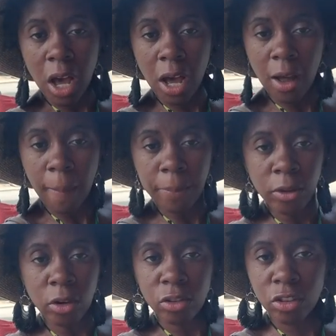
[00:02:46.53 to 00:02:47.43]
you
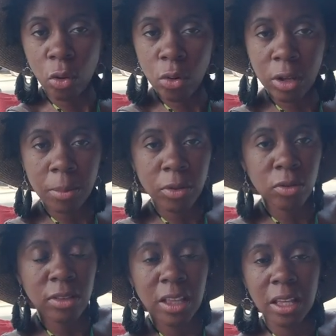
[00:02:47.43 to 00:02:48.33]
know, soca
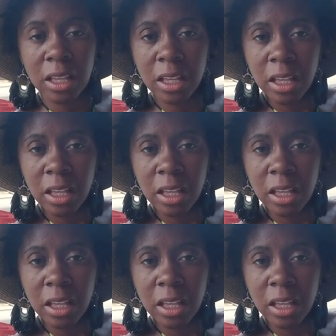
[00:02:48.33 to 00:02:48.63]
music,